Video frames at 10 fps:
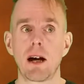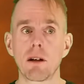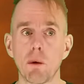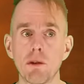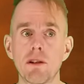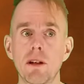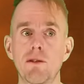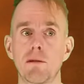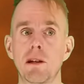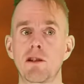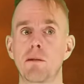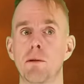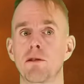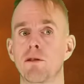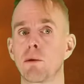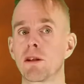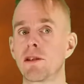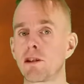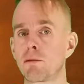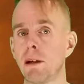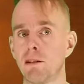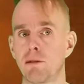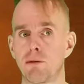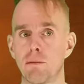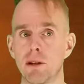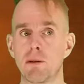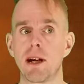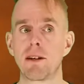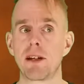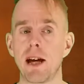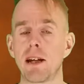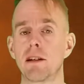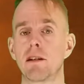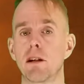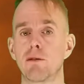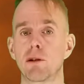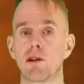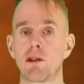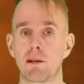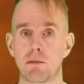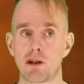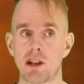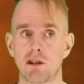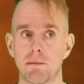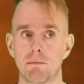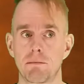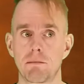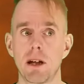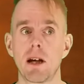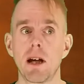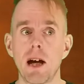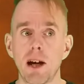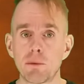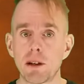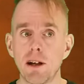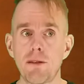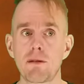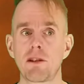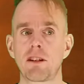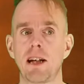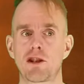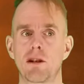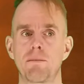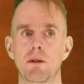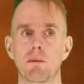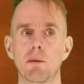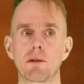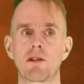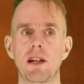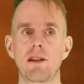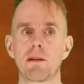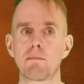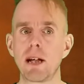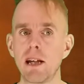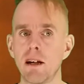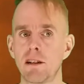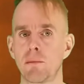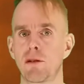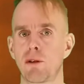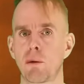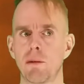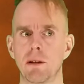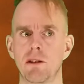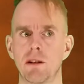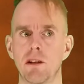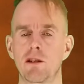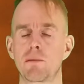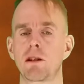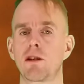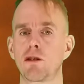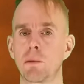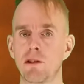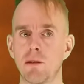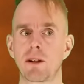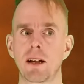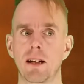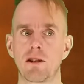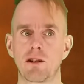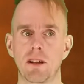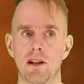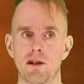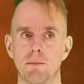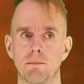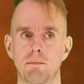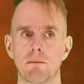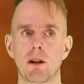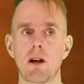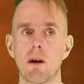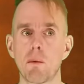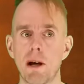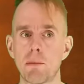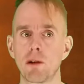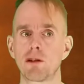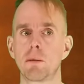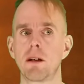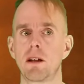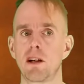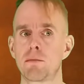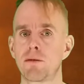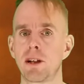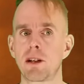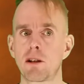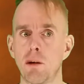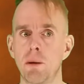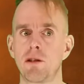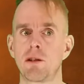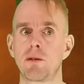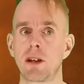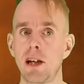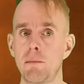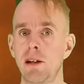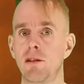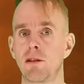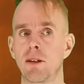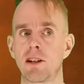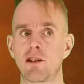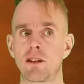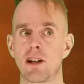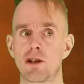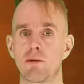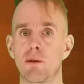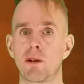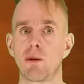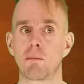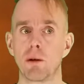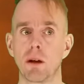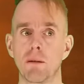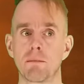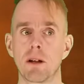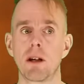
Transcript: I'll also give some examples of what is expected from you at the end of your design project. As we go through this lecture, we will see that many items of equipment are subject to specific legislation. Where possible, I've provided copies of key pieces of legislation for you on Moodle.